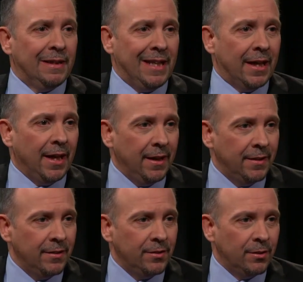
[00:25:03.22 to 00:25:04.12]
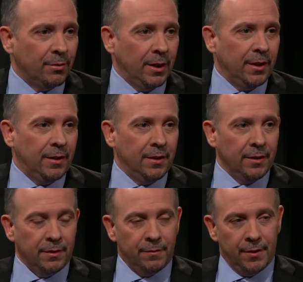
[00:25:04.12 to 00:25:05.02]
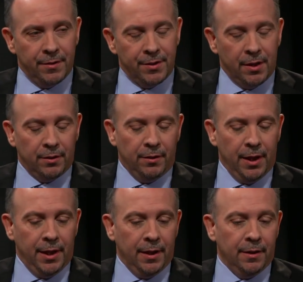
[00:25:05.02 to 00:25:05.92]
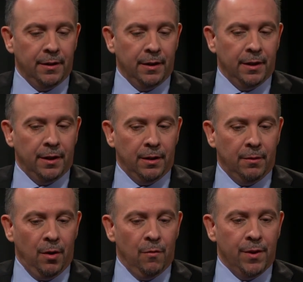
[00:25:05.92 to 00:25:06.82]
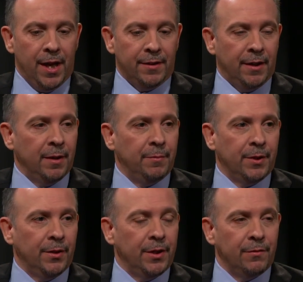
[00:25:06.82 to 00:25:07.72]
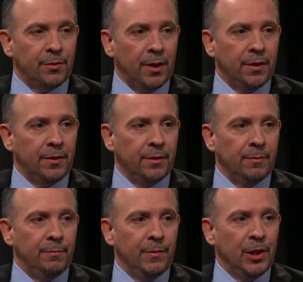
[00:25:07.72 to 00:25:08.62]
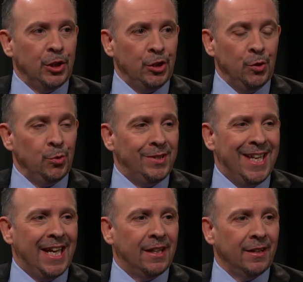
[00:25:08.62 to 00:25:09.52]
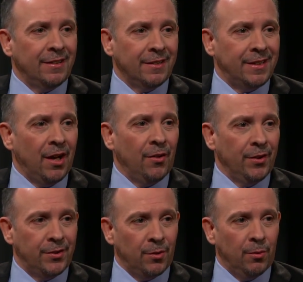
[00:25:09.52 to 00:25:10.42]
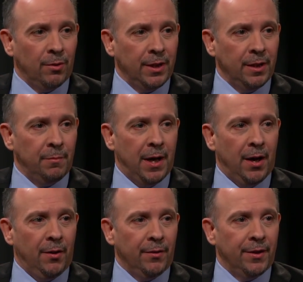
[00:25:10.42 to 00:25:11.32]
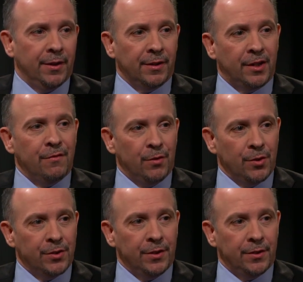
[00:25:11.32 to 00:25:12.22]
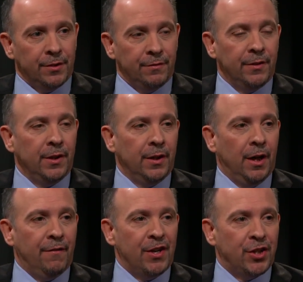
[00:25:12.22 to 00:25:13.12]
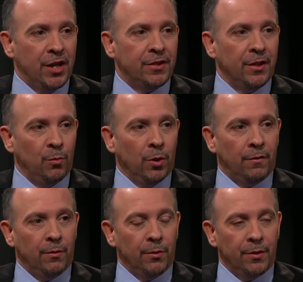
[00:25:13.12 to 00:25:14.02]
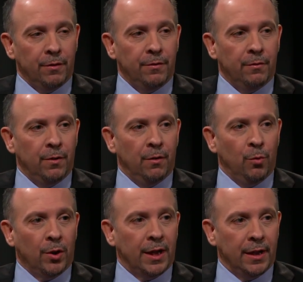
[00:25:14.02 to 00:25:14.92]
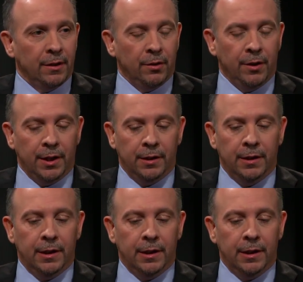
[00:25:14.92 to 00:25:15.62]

decade since you created the center, and over that time period you've tried to use data to tell the story about the convergence of education in the workforce, of working and learning.